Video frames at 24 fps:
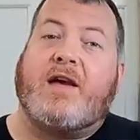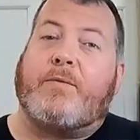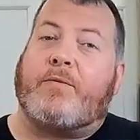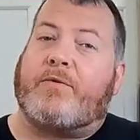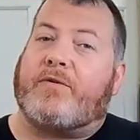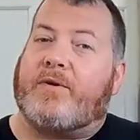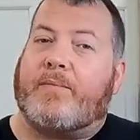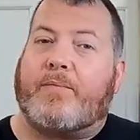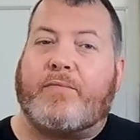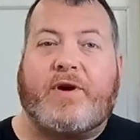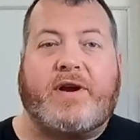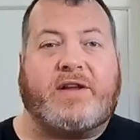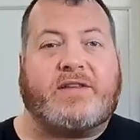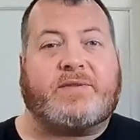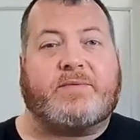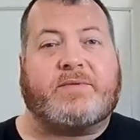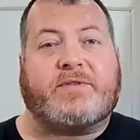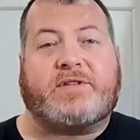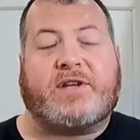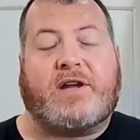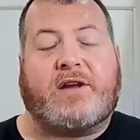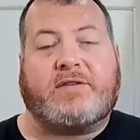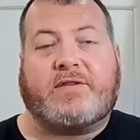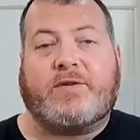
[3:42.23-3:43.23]
We're going to bring some
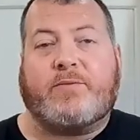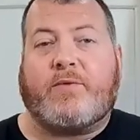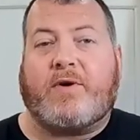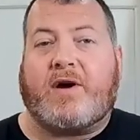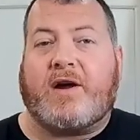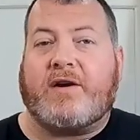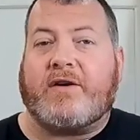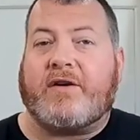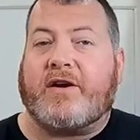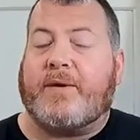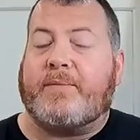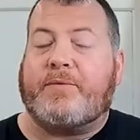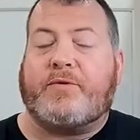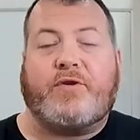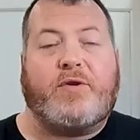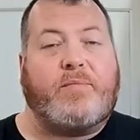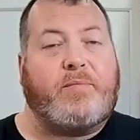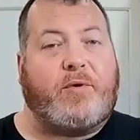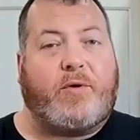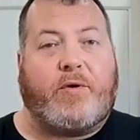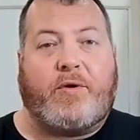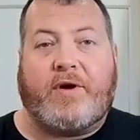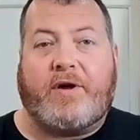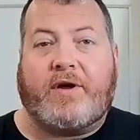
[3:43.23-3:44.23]
salted water up to a
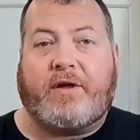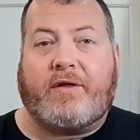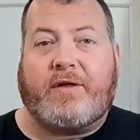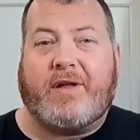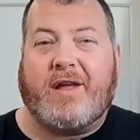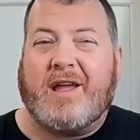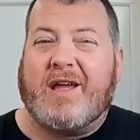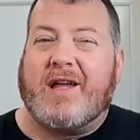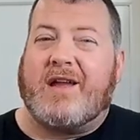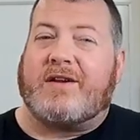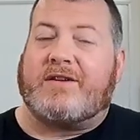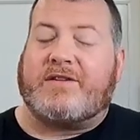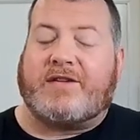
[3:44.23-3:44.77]
boil,